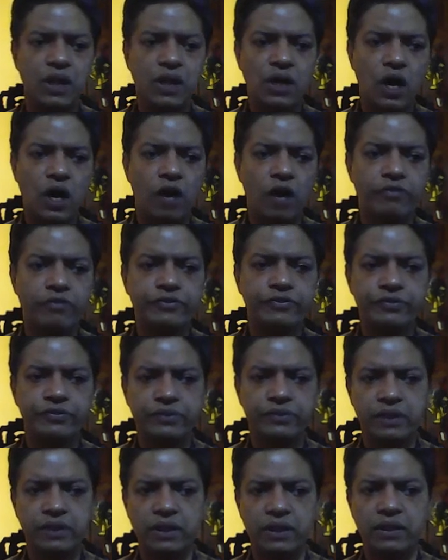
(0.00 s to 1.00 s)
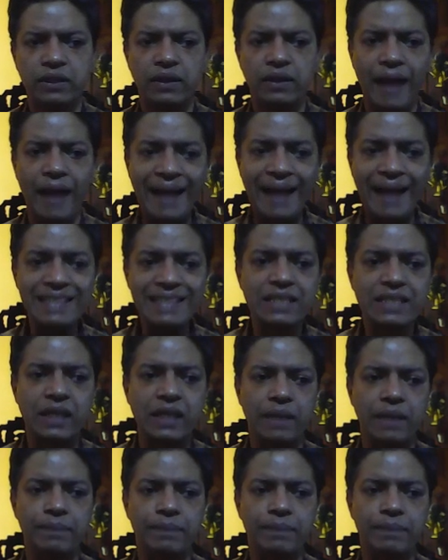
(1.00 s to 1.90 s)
of the landscape